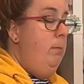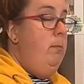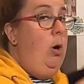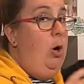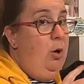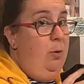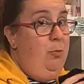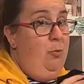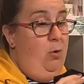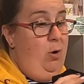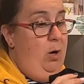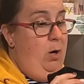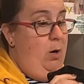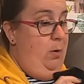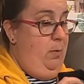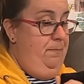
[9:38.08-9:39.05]

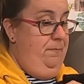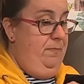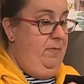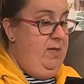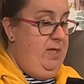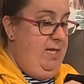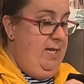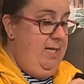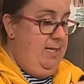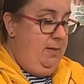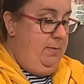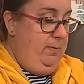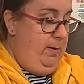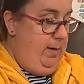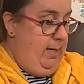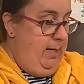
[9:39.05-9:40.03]
Marlboro.
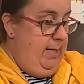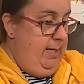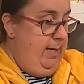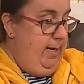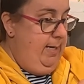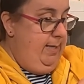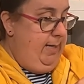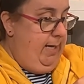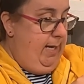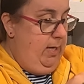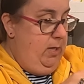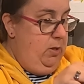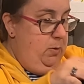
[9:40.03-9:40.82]
This one is a